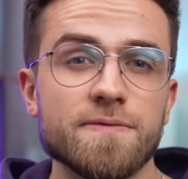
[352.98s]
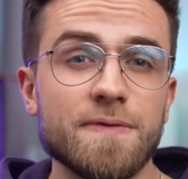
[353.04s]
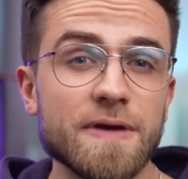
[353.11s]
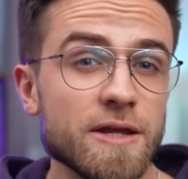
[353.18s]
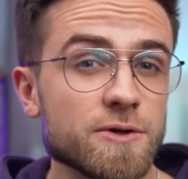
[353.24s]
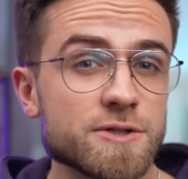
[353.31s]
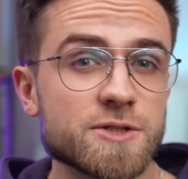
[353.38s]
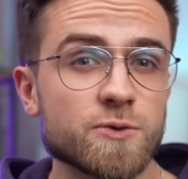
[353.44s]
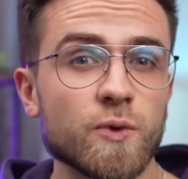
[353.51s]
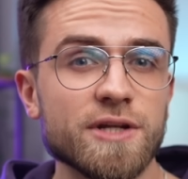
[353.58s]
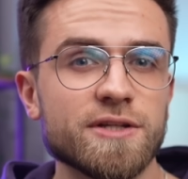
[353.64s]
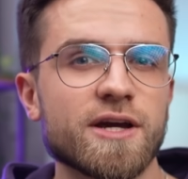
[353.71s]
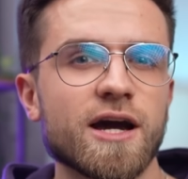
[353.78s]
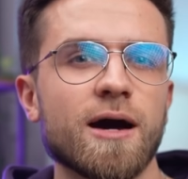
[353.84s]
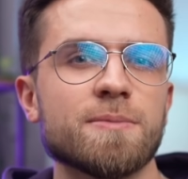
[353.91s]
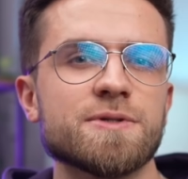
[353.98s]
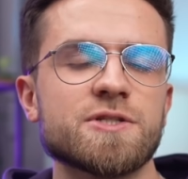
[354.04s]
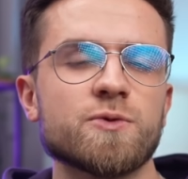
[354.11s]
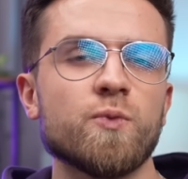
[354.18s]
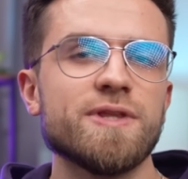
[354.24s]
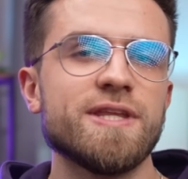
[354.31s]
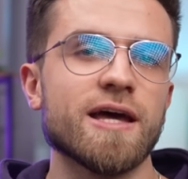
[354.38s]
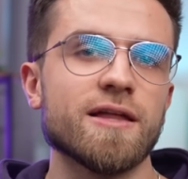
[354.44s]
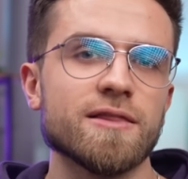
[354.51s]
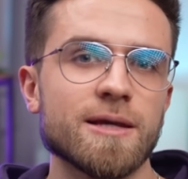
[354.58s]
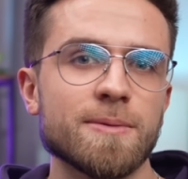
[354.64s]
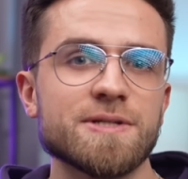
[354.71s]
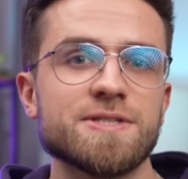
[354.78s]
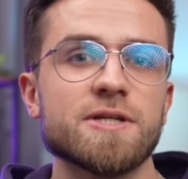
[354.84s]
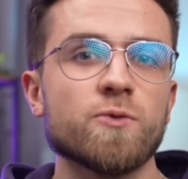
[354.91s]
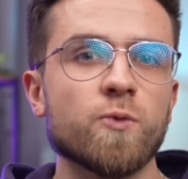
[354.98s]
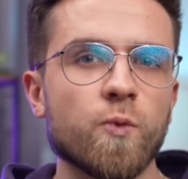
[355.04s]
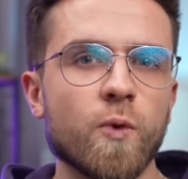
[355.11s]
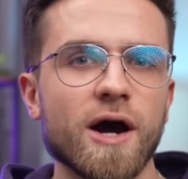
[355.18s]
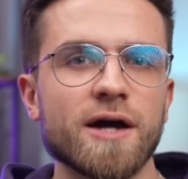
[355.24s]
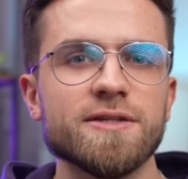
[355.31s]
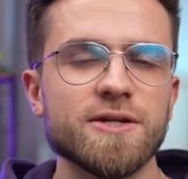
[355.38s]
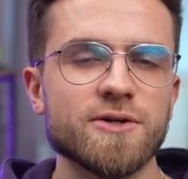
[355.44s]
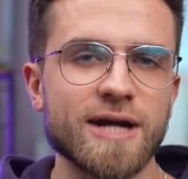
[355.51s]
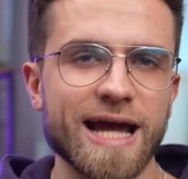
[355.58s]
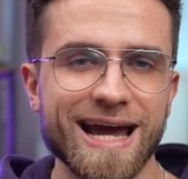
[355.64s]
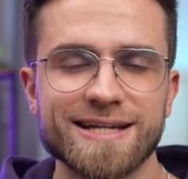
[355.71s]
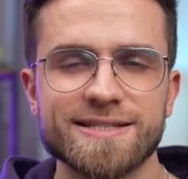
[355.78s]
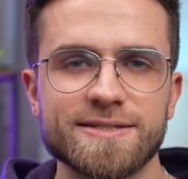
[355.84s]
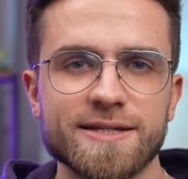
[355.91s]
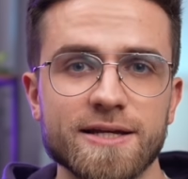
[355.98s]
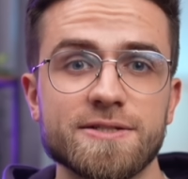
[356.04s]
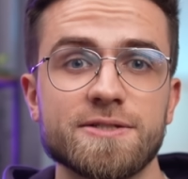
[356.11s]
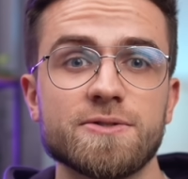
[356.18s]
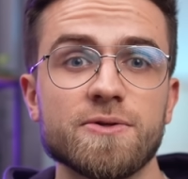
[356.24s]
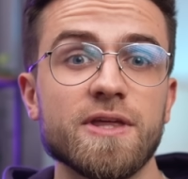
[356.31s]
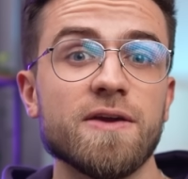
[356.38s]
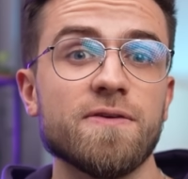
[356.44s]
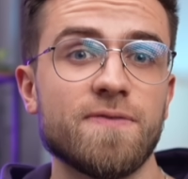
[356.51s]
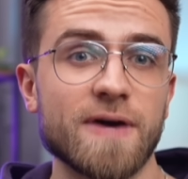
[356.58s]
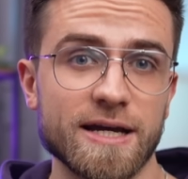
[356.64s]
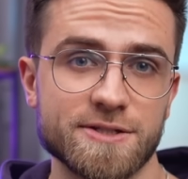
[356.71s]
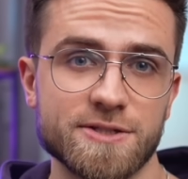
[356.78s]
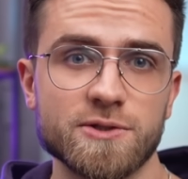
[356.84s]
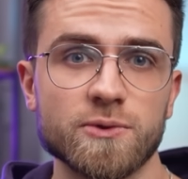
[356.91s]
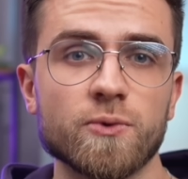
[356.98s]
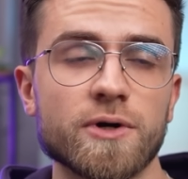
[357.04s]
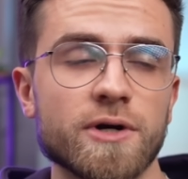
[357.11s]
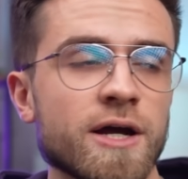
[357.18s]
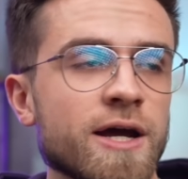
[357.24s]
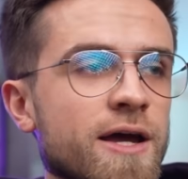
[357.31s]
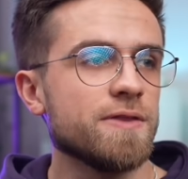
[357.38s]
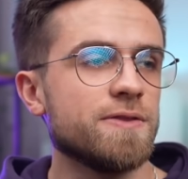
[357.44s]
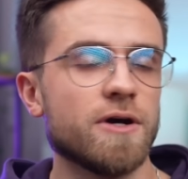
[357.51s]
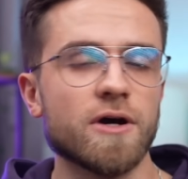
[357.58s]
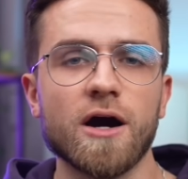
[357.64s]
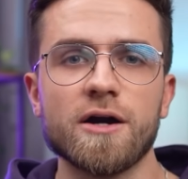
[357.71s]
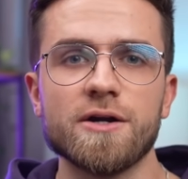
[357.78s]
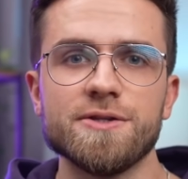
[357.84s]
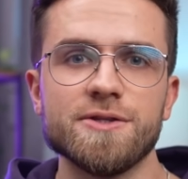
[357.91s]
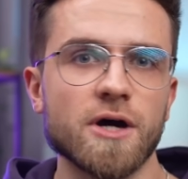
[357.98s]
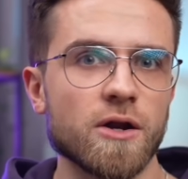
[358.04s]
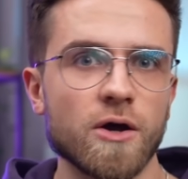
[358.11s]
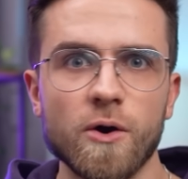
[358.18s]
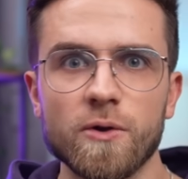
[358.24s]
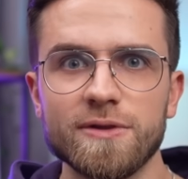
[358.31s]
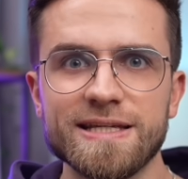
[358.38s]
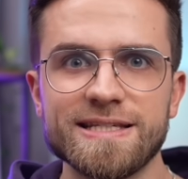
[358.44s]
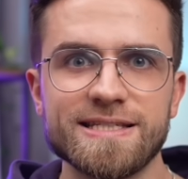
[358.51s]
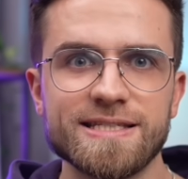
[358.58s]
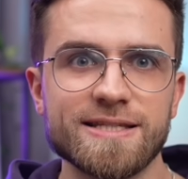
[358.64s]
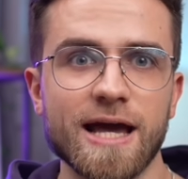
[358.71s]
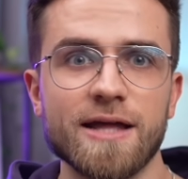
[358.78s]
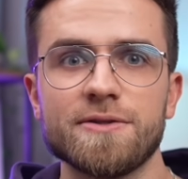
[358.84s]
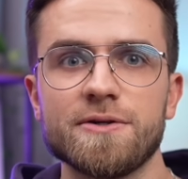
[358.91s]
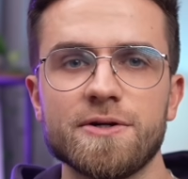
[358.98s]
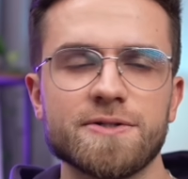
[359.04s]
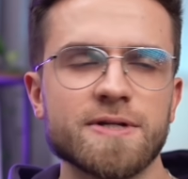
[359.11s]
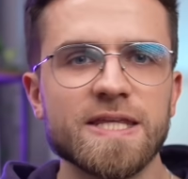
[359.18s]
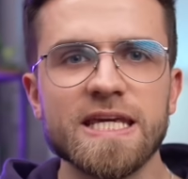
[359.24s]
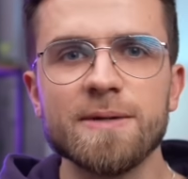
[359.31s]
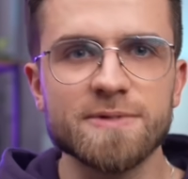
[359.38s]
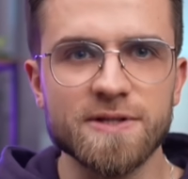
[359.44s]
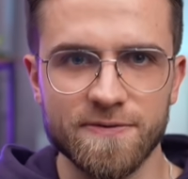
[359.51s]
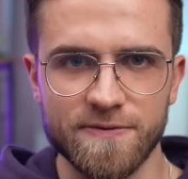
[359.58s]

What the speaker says: Video Suite comes with the unlimited 1-year access to the effects store. There are not only standard themed